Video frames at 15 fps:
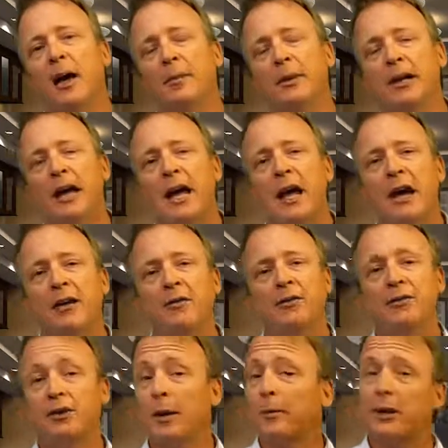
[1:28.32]
I'm going to
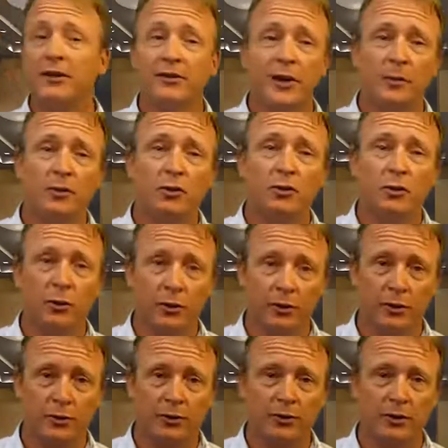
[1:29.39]
have step-by-step
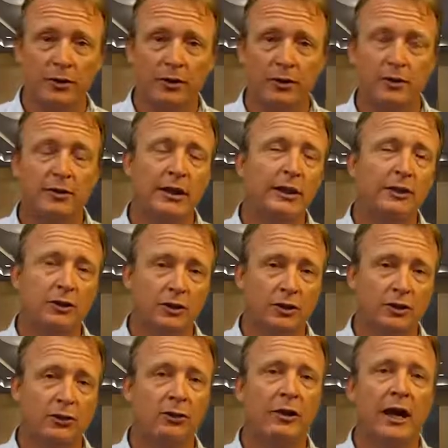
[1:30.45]
tutorials
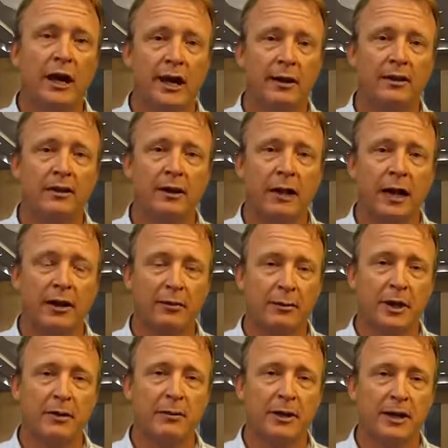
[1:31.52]
teaching you that how to
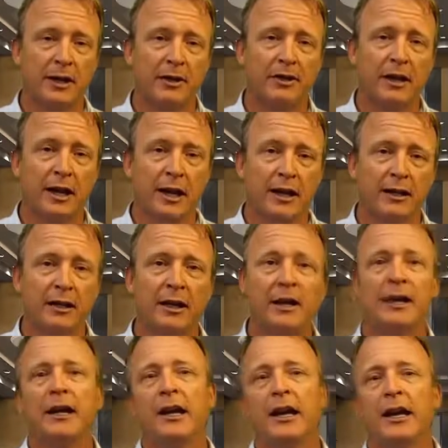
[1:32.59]
make money online,
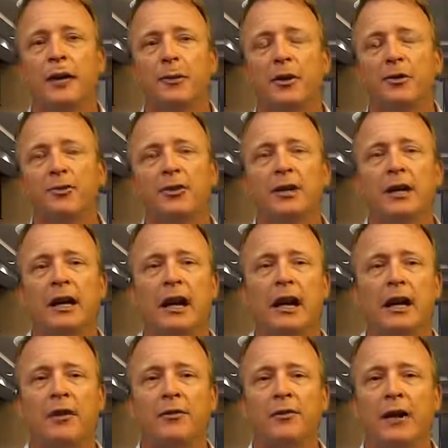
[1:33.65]
and I'm also going to
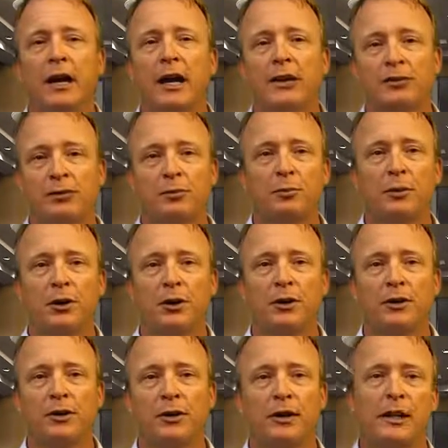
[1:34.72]
have
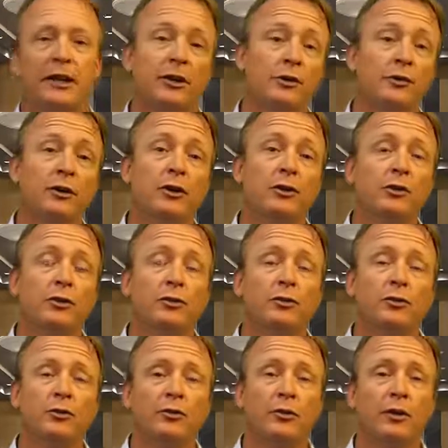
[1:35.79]
expert
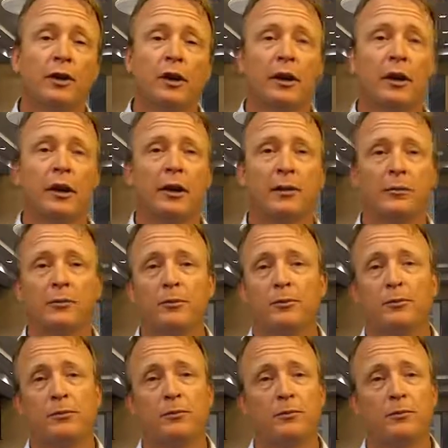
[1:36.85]
interviews um,